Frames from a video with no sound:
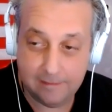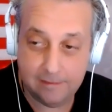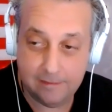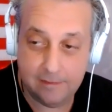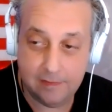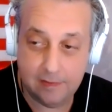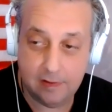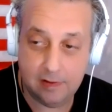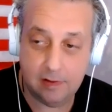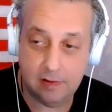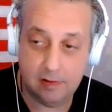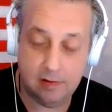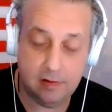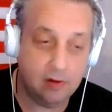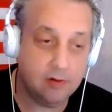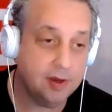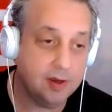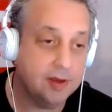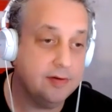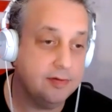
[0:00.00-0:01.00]
Yeah.
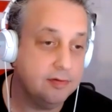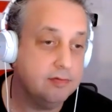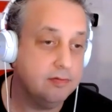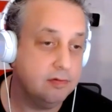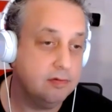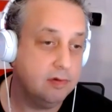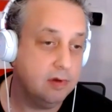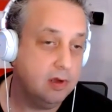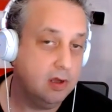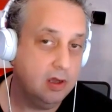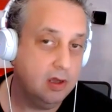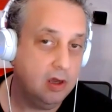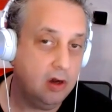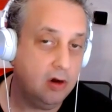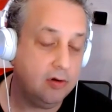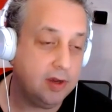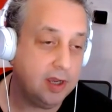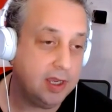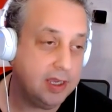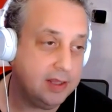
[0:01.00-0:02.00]
Okay.
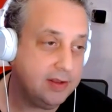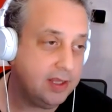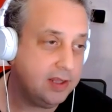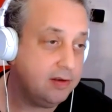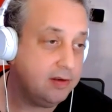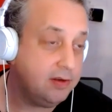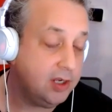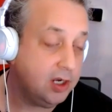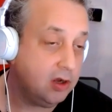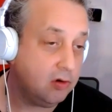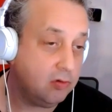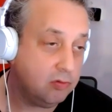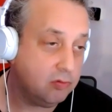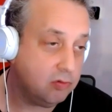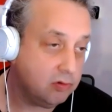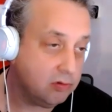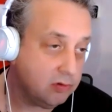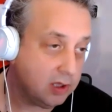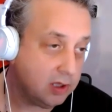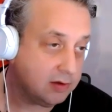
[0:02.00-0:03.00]
Okay. And then, you
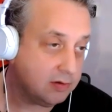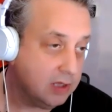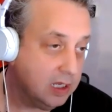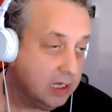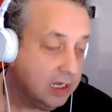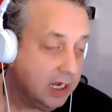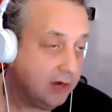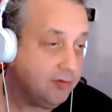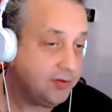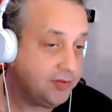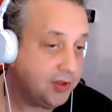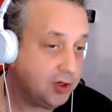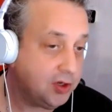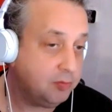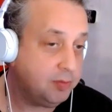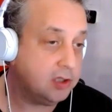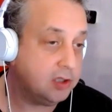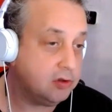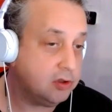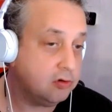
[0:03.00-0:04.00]
know, like everything
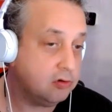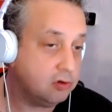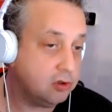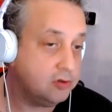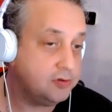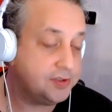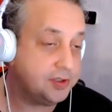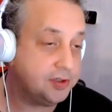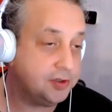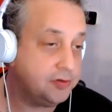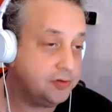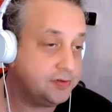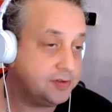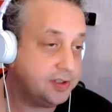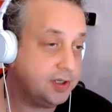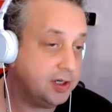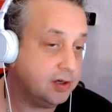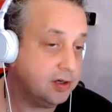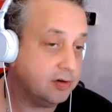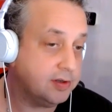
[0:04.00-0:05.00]
will be a little loosey
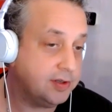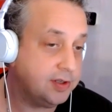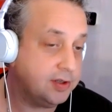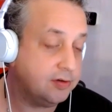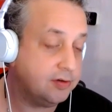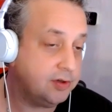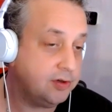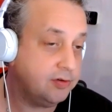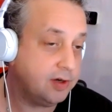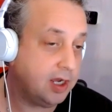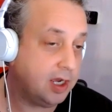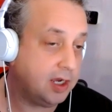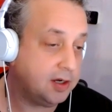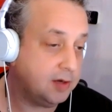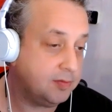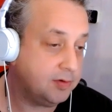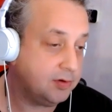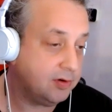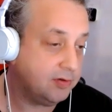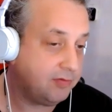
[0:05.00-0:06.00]
goosey here until you and I
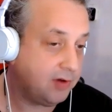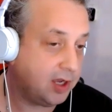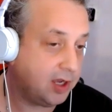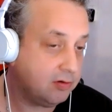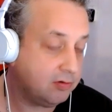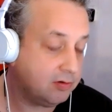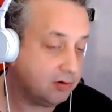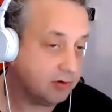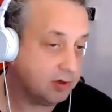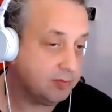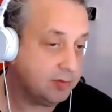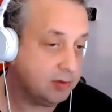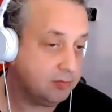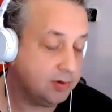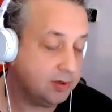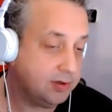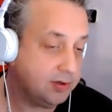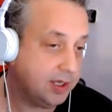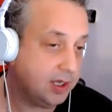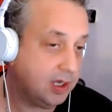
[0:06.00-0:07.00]
come to a final
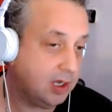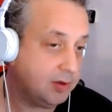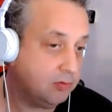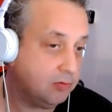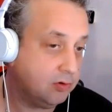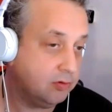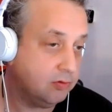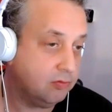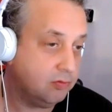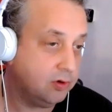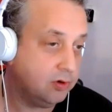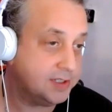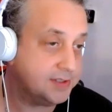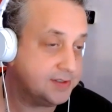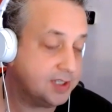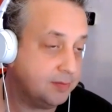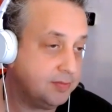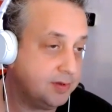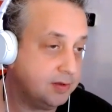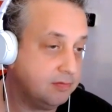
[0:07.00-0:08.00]
agreement. But yeah, I mean, we'll
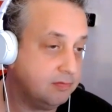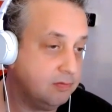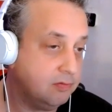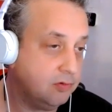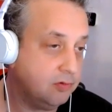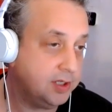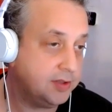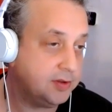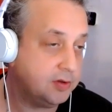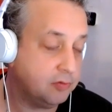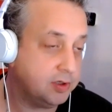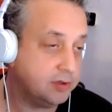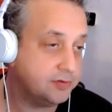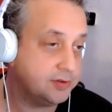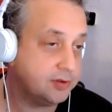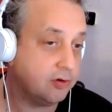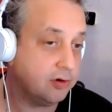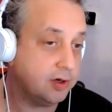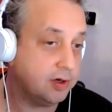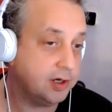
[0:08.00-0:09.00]
get something, we'll get the
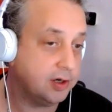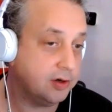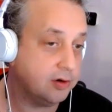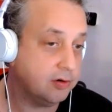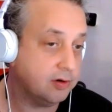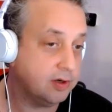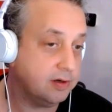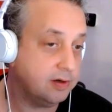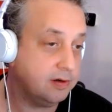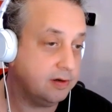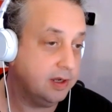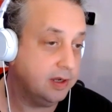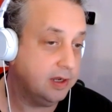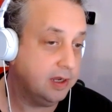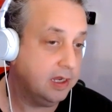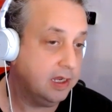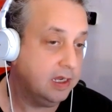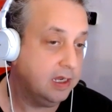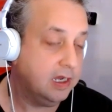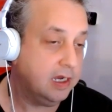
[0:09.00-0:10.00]
wheels turning here. And,
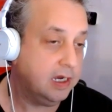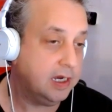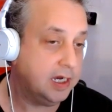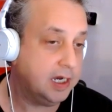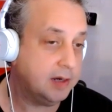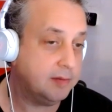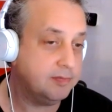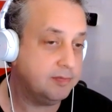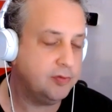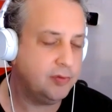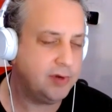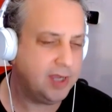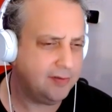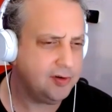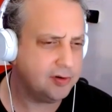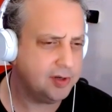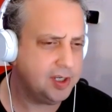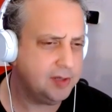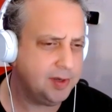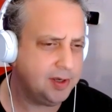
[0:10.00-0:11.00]
do we
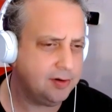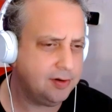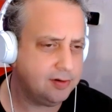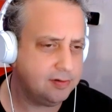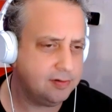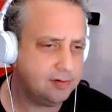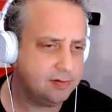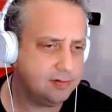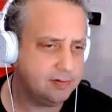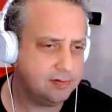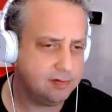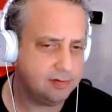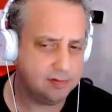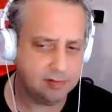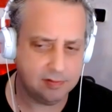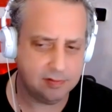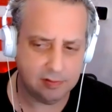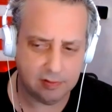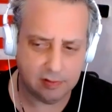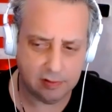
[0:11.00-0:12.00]
have your email
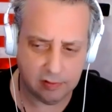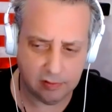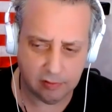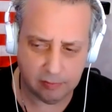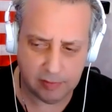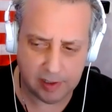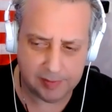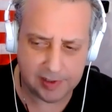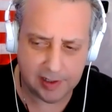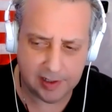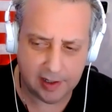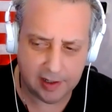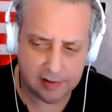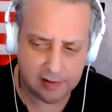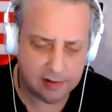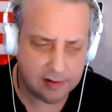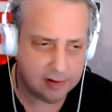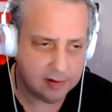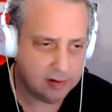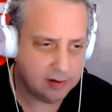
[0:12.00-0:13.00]
or maybe
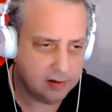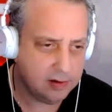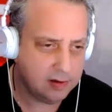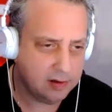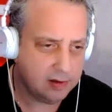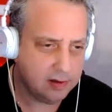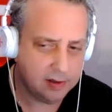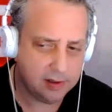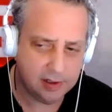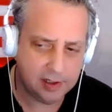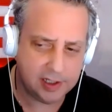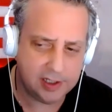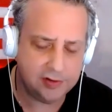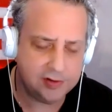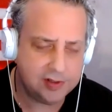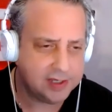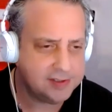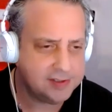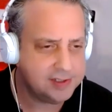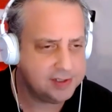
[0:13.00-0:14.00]
not? Can
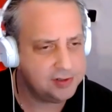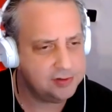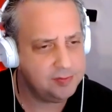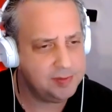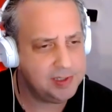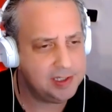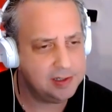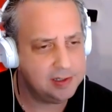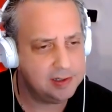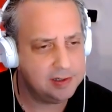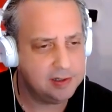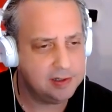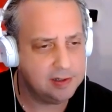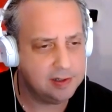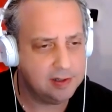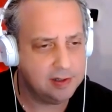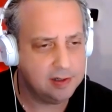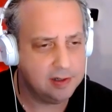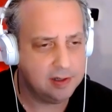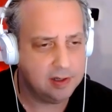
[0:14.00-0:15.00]
you text it to me?
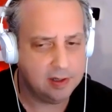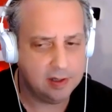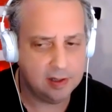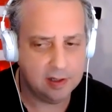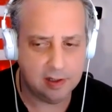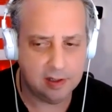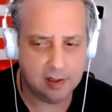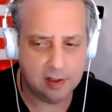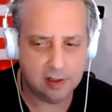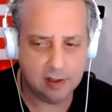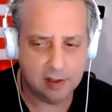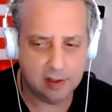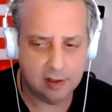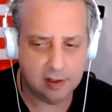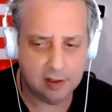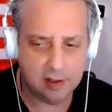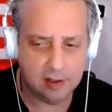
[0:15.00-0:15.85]
I'm not sure.